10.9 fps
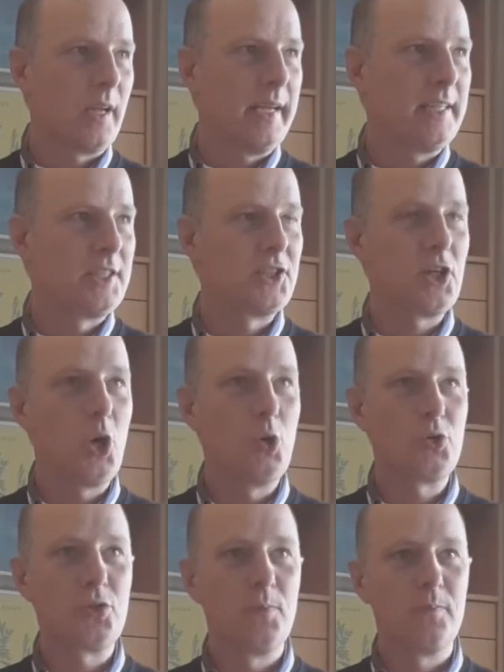And it
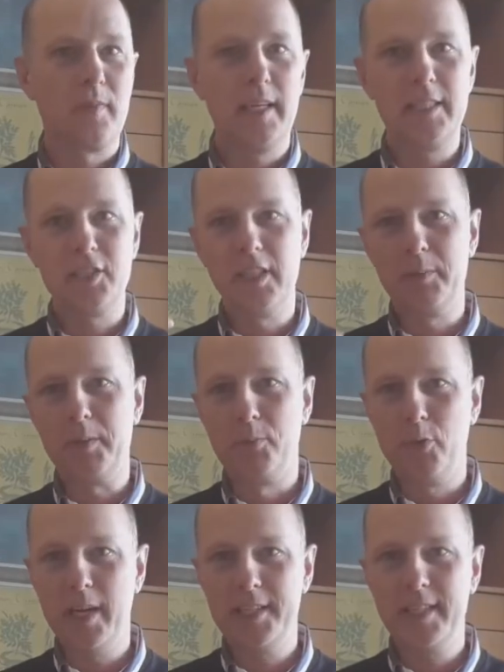shows, it is a little bit
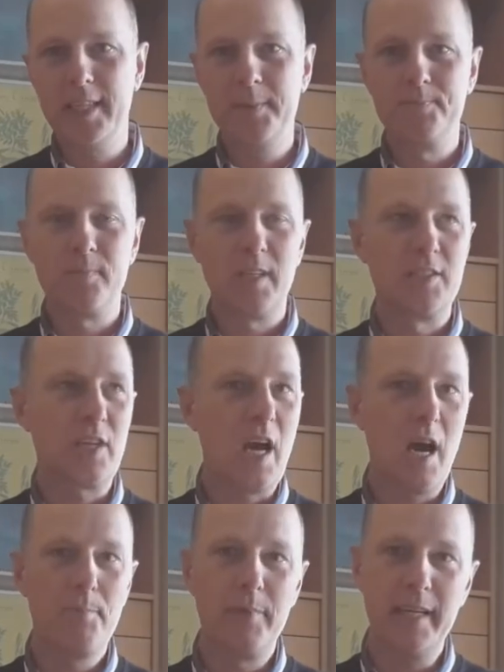breezy, it's
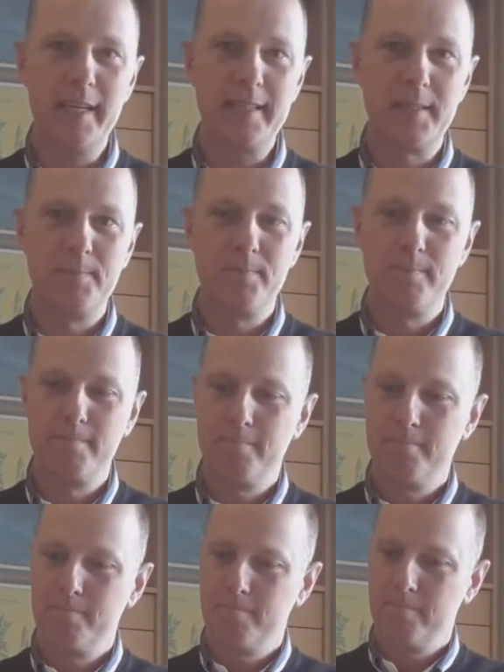upbeat,
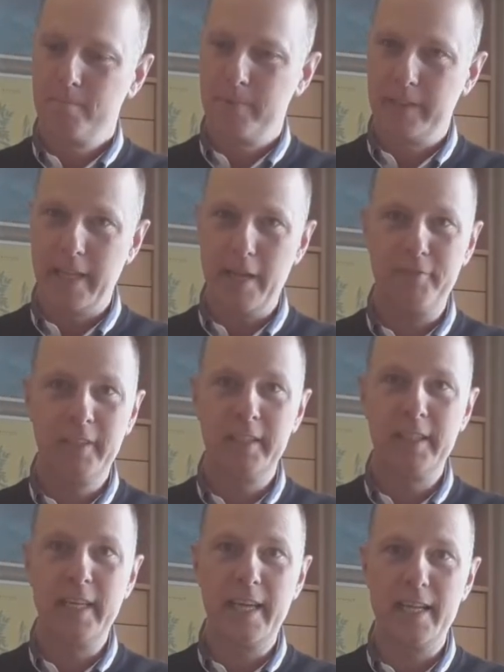
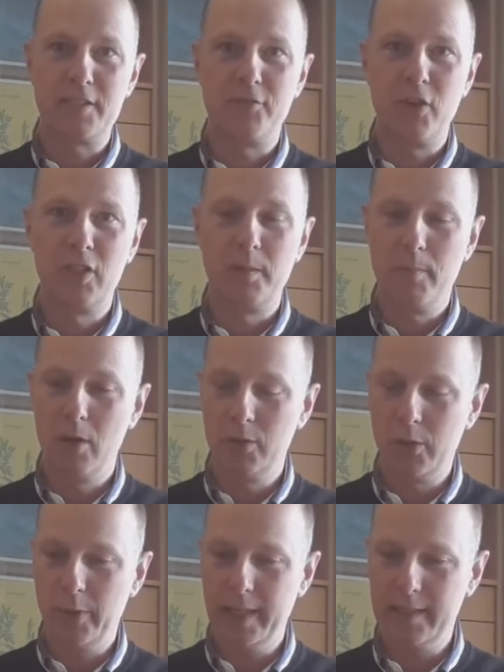definitely has a funky bone
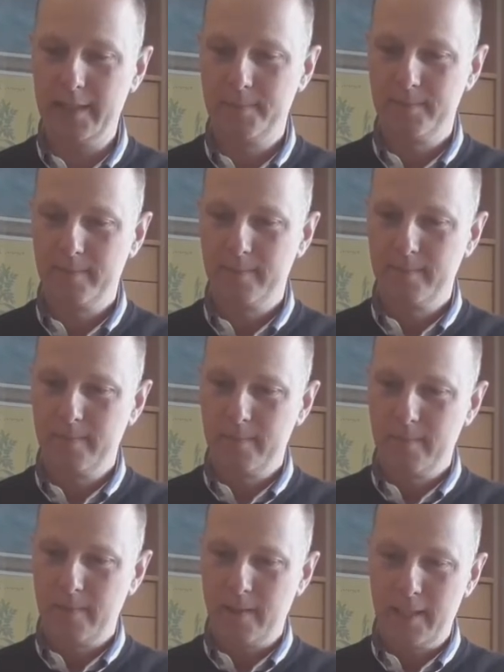to it.
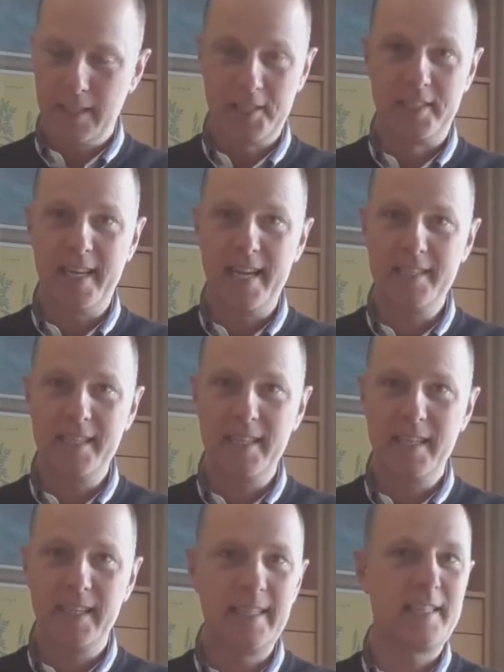It is
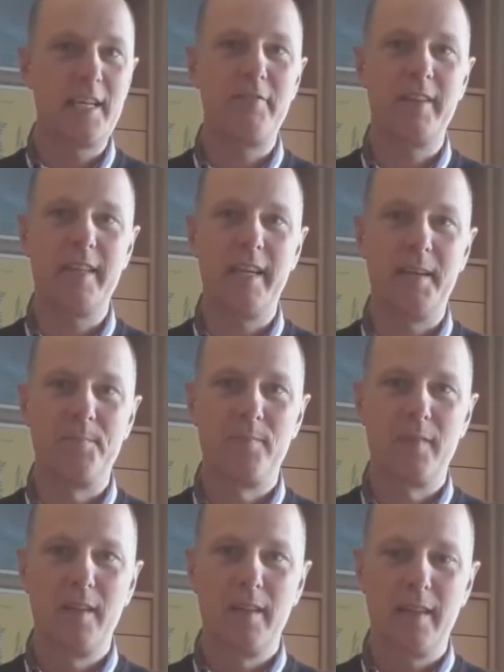jazzy, it has everything.
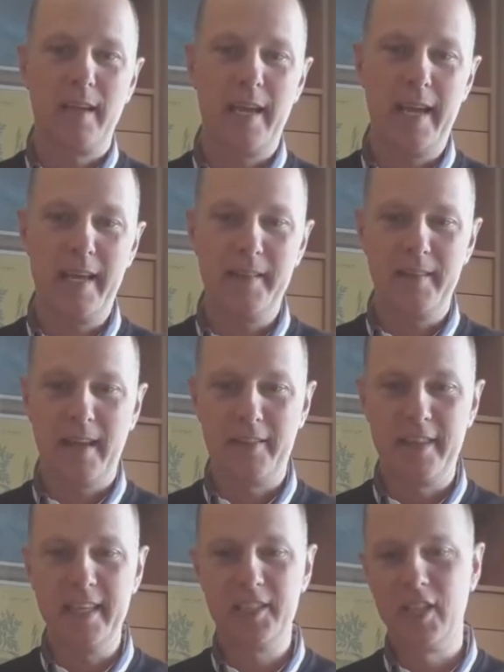And I
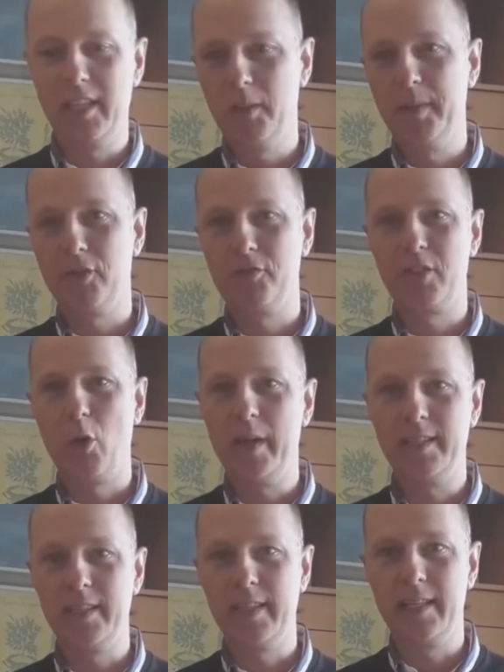think it's a little bit of a
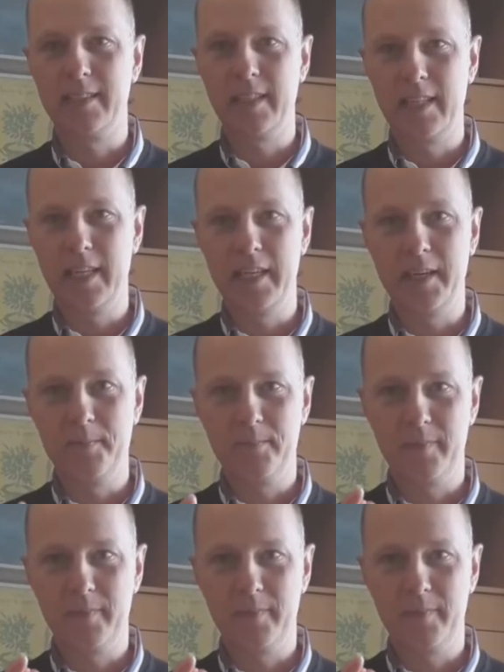coincidence that he